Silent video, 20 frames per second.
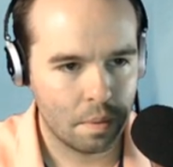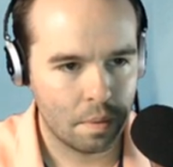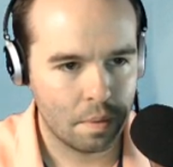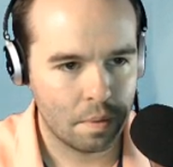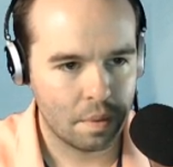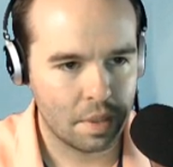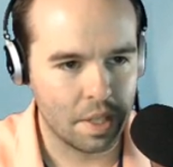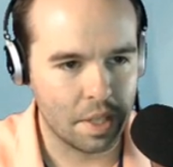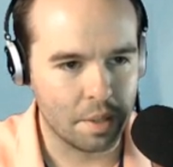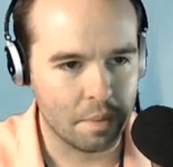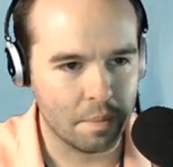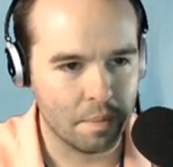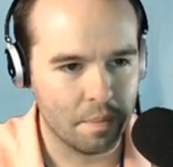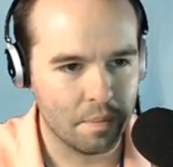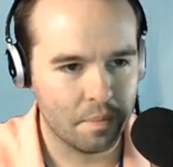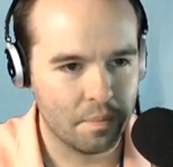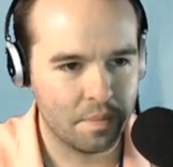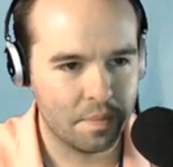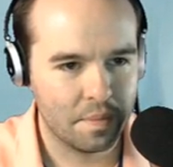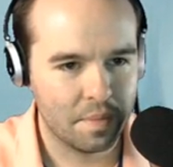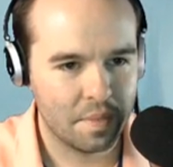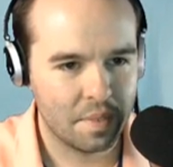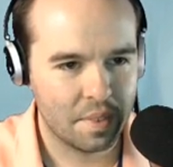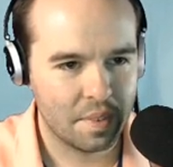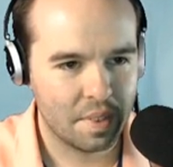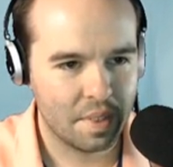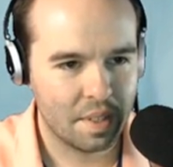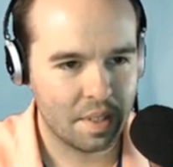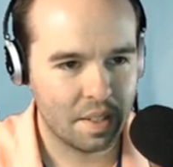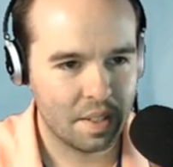Good.
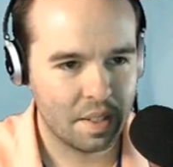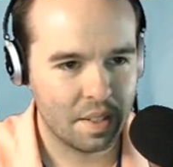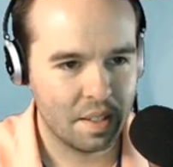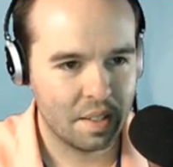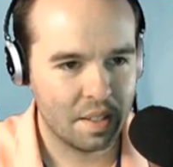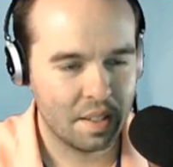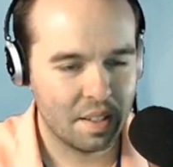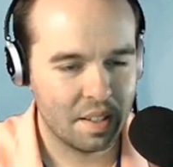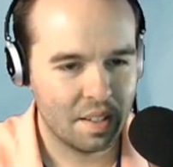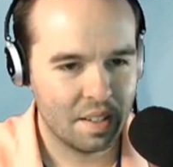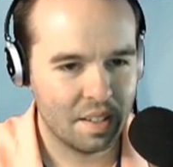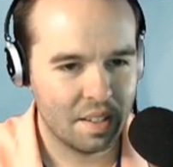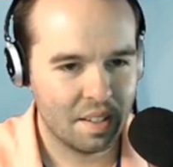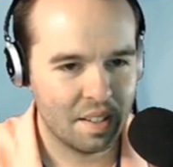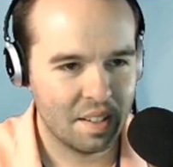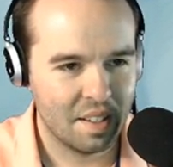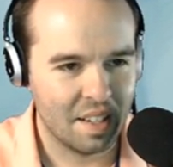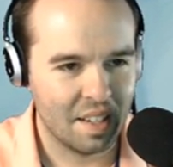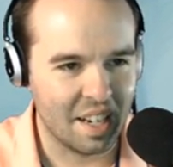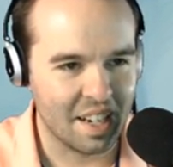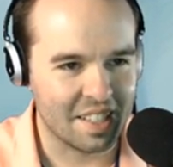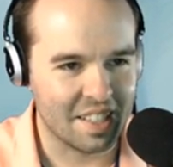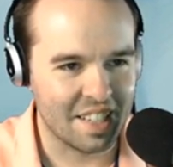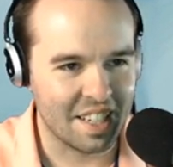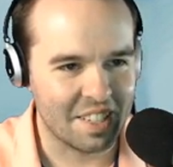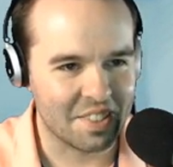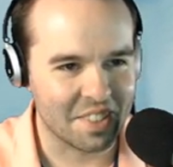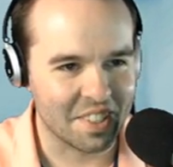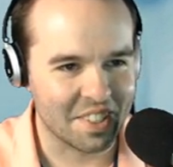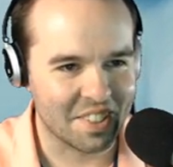Nice. Ah, so that's
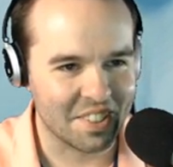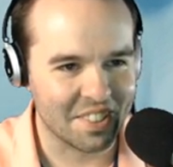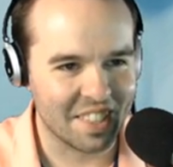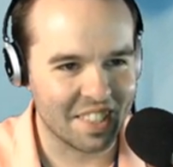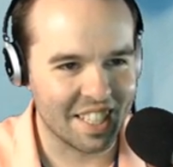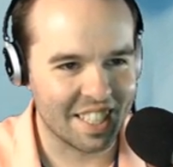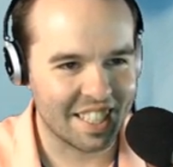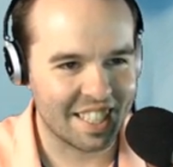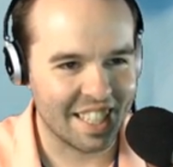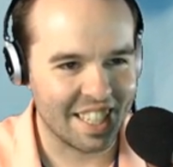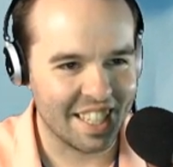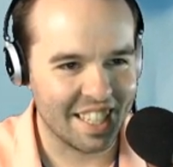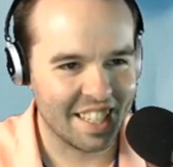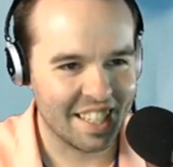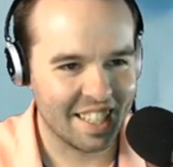really cool. I like that.